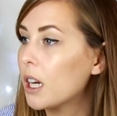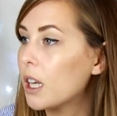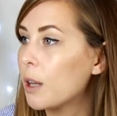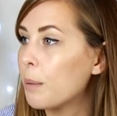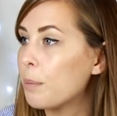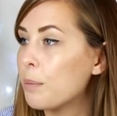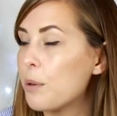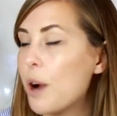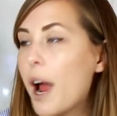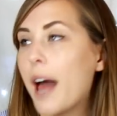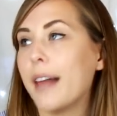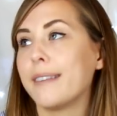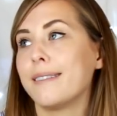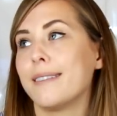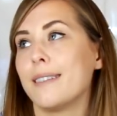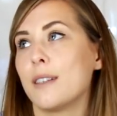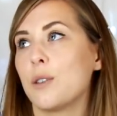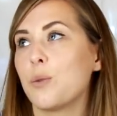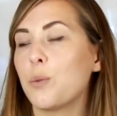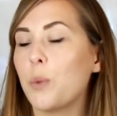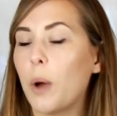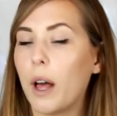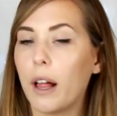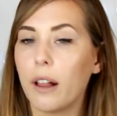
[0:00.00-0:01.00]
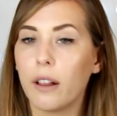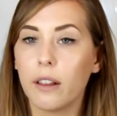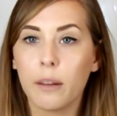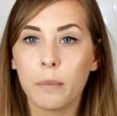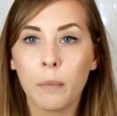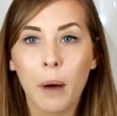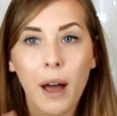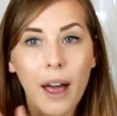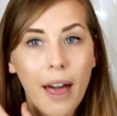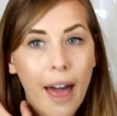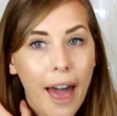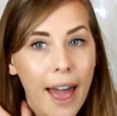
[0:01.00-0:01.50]
The brand, well,
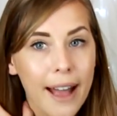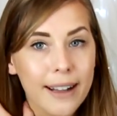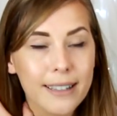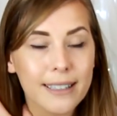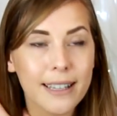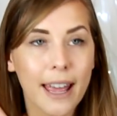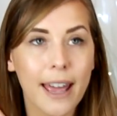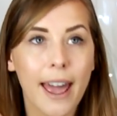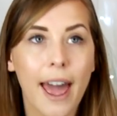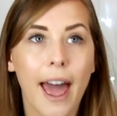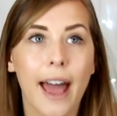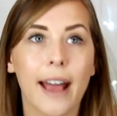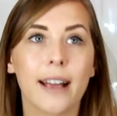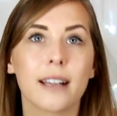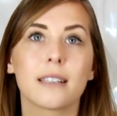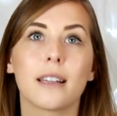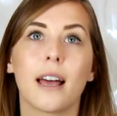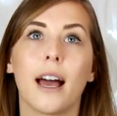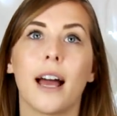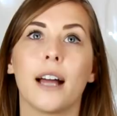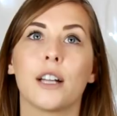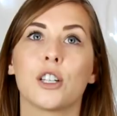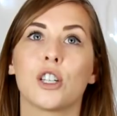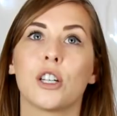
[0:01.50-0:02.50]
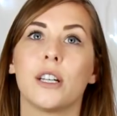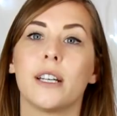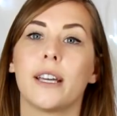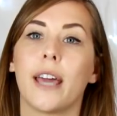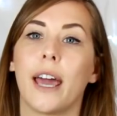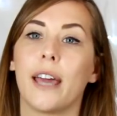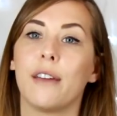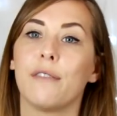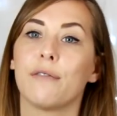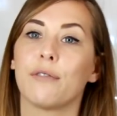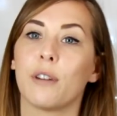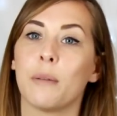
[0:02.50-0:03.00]
my XAX actually
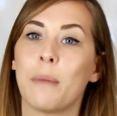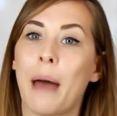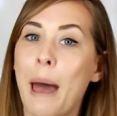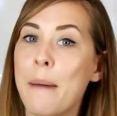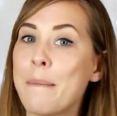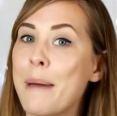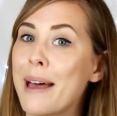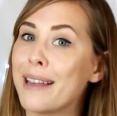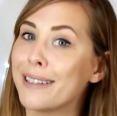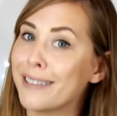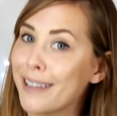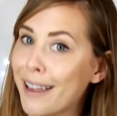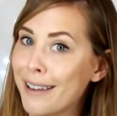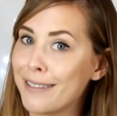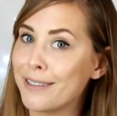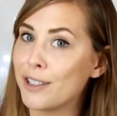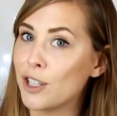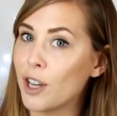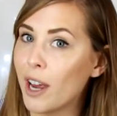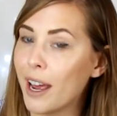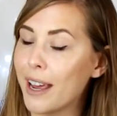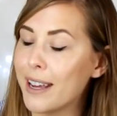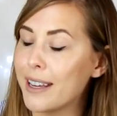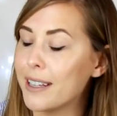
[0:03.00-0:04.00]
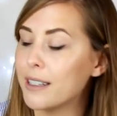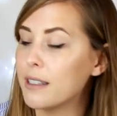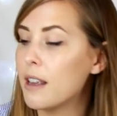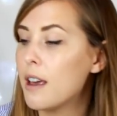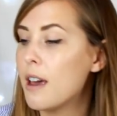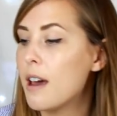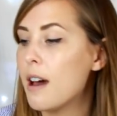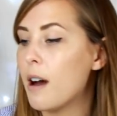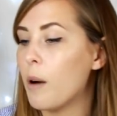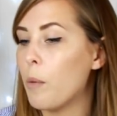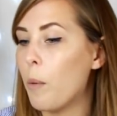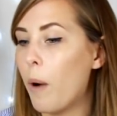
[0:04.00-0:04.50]
came from MSN days,
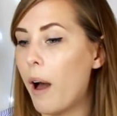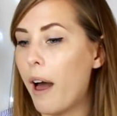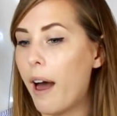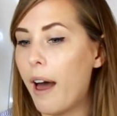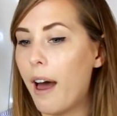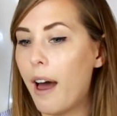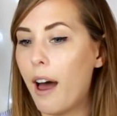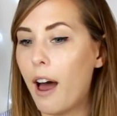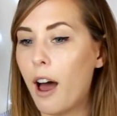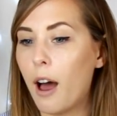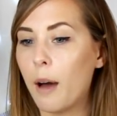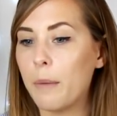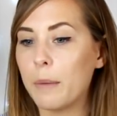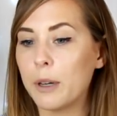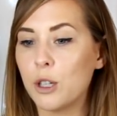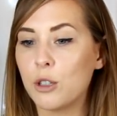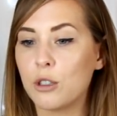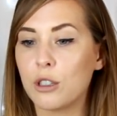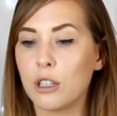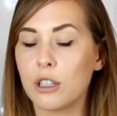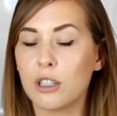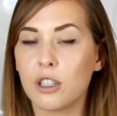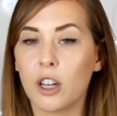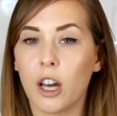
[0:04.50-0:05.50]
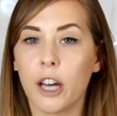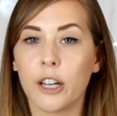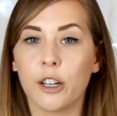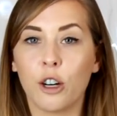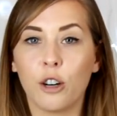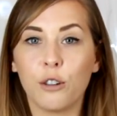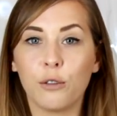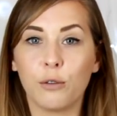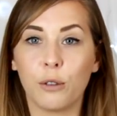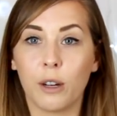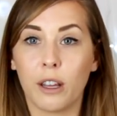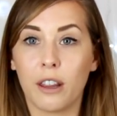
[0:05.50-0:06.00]
where I used to sign
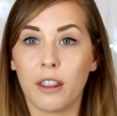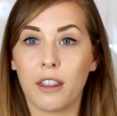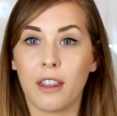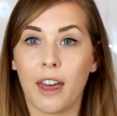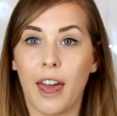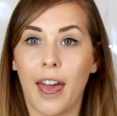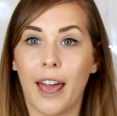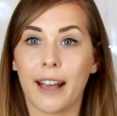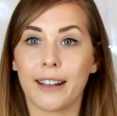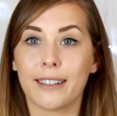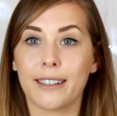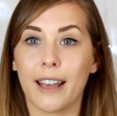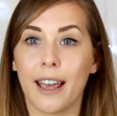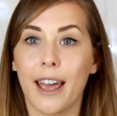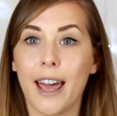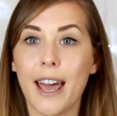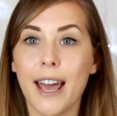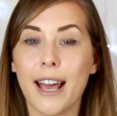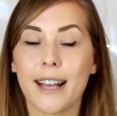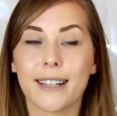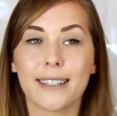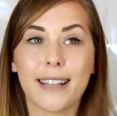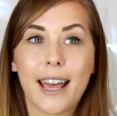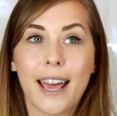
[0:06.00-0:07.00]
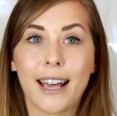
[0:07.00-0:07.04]
off with XAX,